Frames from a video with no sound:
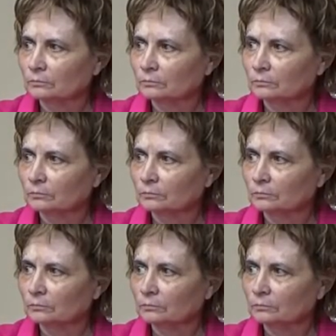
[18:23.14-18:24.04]

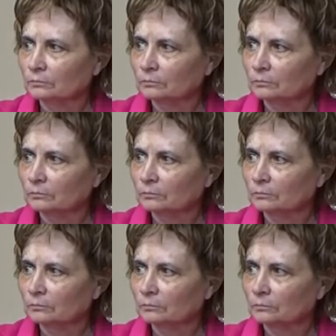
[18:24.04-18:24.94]

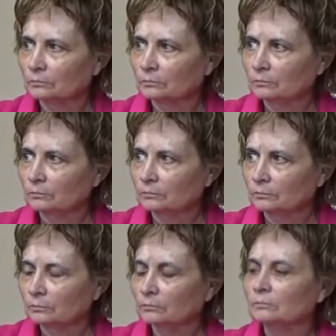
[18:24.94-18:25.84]

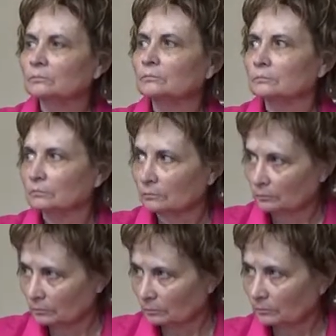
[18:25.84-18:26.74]

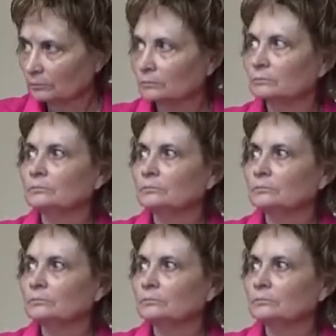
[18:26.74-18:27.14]
No words are spoken by the person on screen.